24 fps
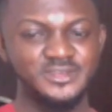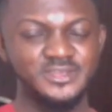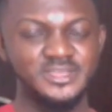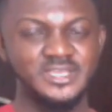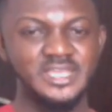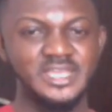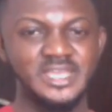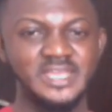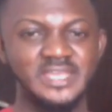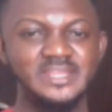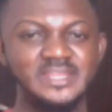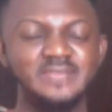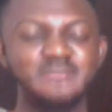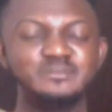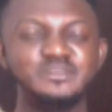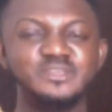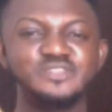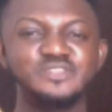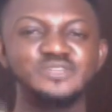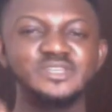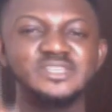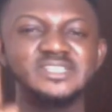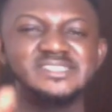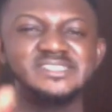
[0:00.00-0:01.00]
and in
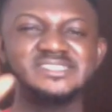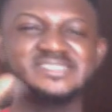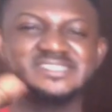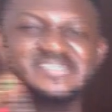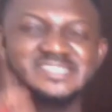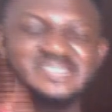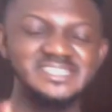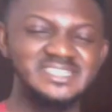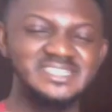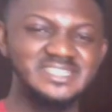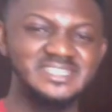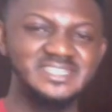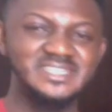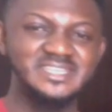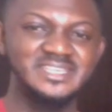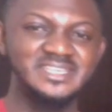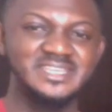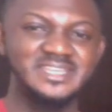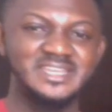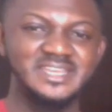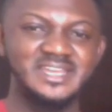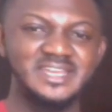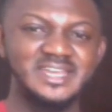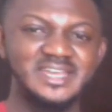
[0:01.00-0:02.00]
between ti
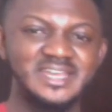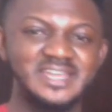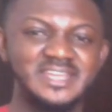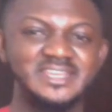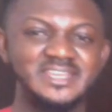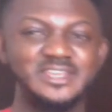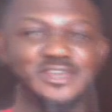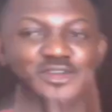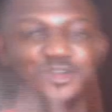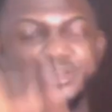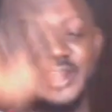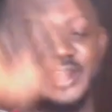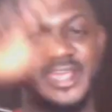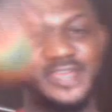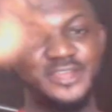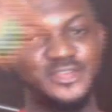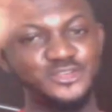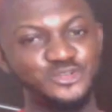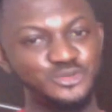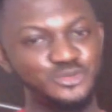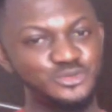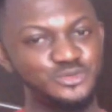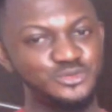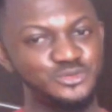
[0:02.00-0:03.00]
and the other
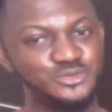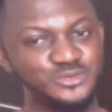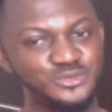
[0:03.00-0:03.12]
do,